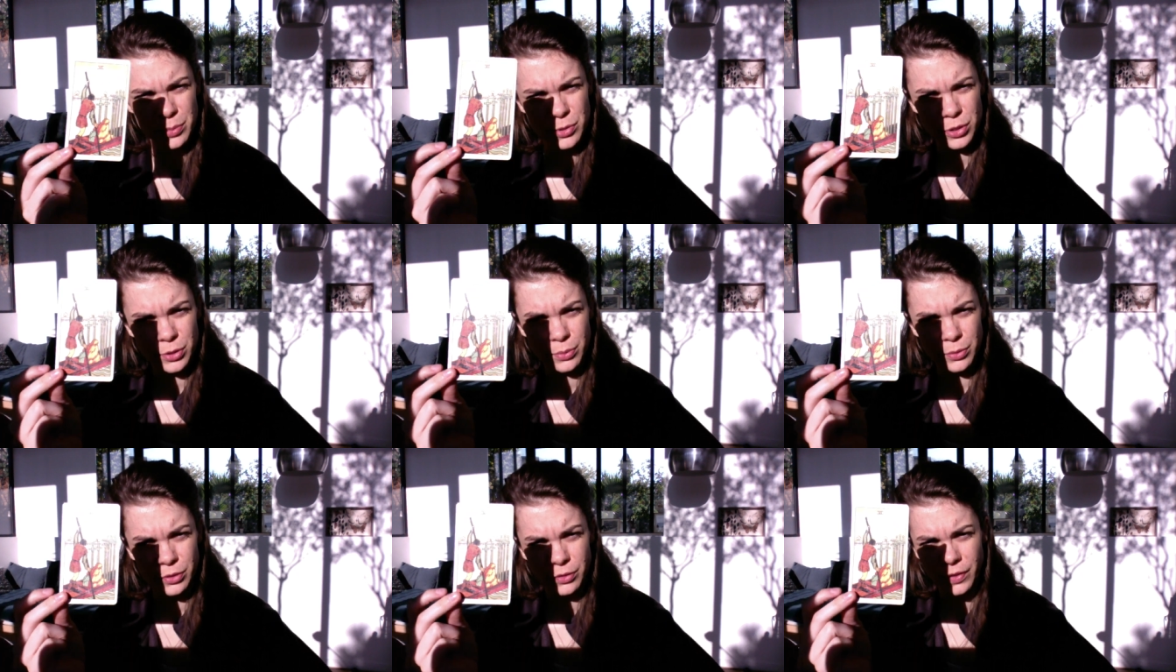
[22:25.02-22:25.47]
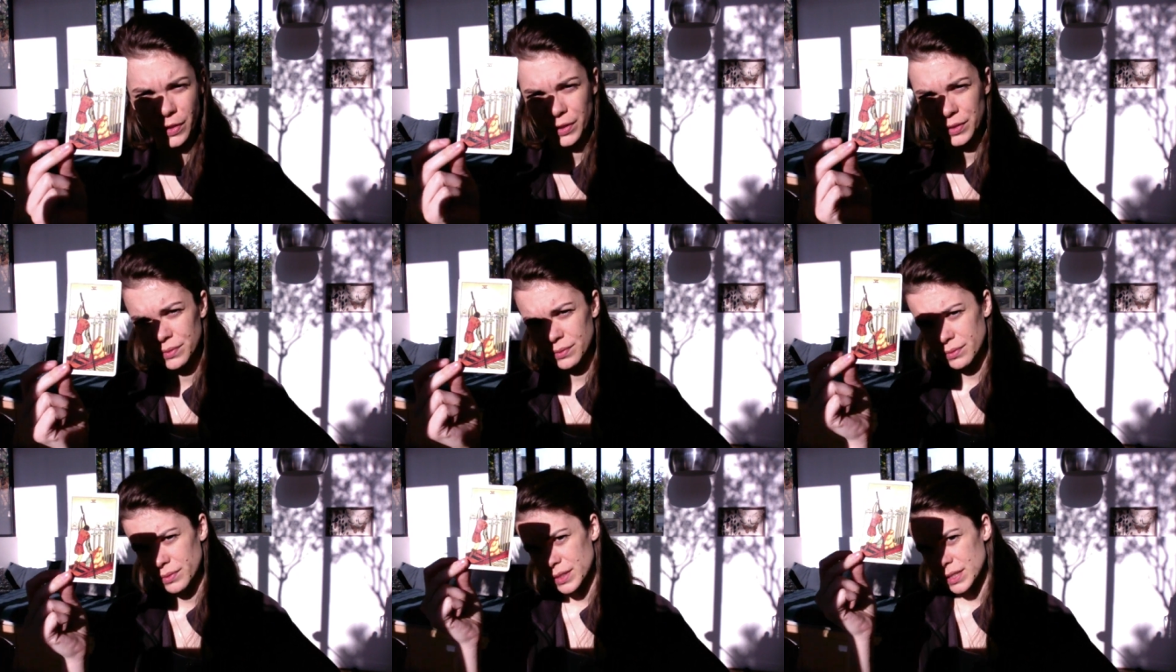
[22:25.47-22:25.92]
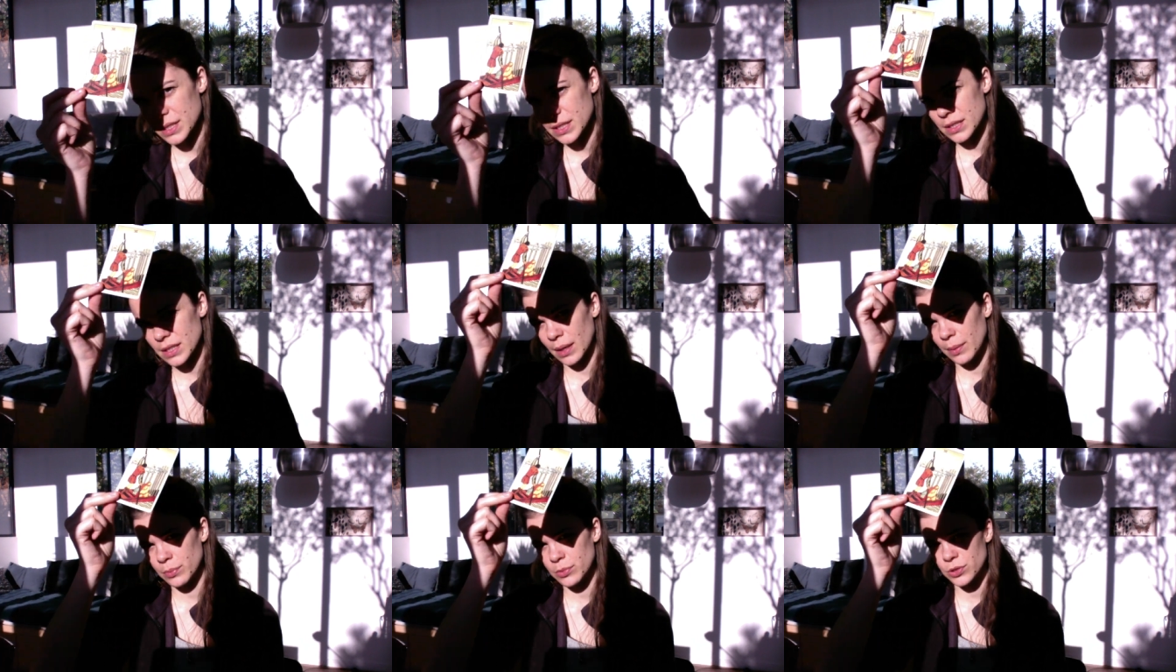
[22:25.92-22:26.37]
to move on. It's
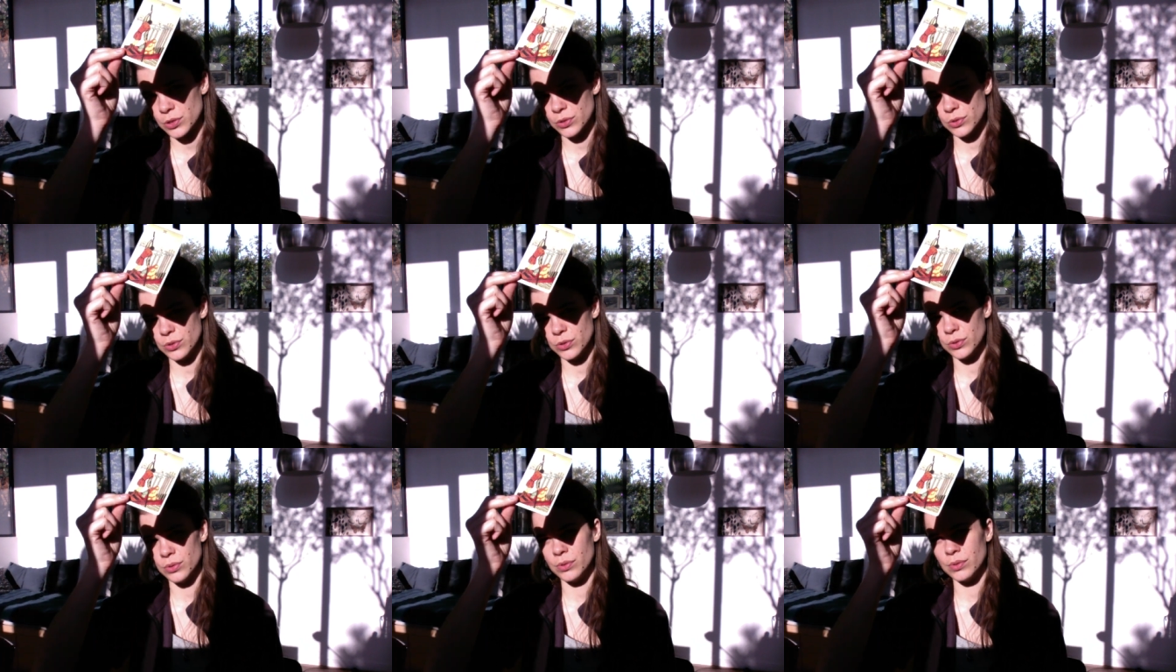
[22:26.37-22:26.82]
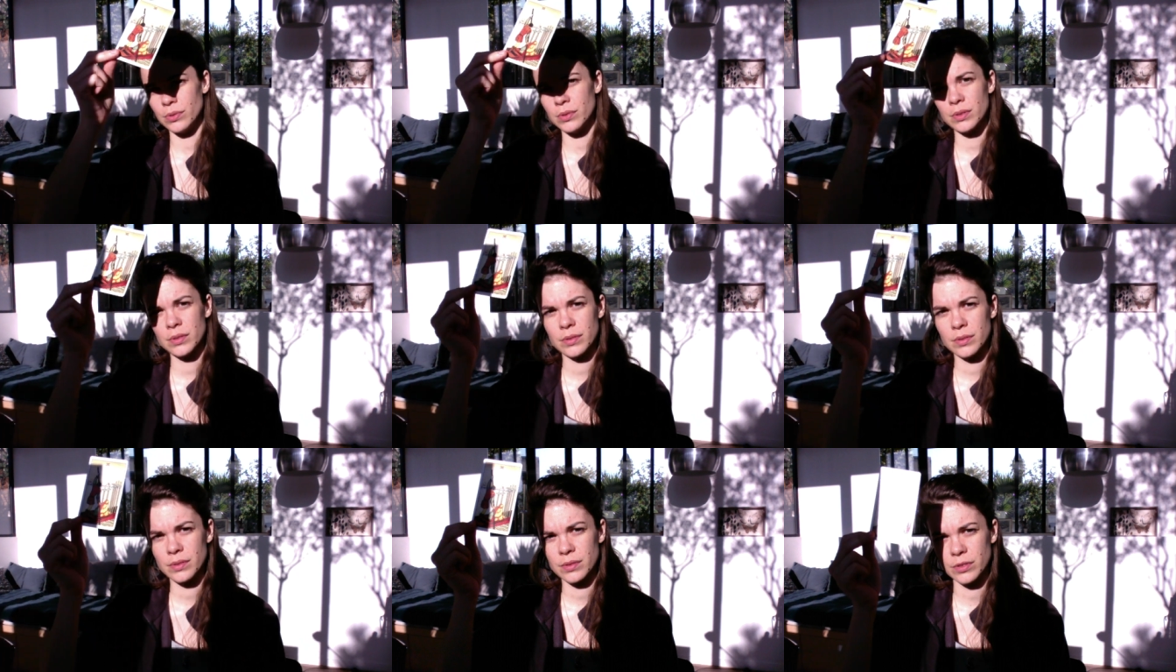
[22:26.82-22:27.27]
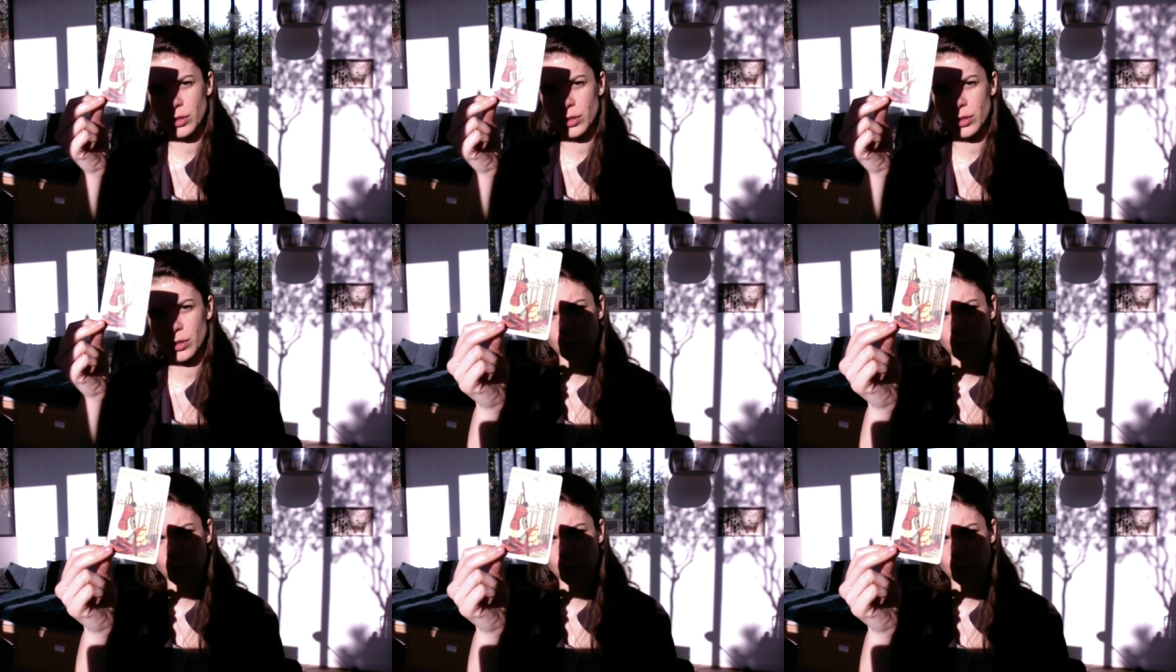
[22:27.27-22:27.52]
time to do the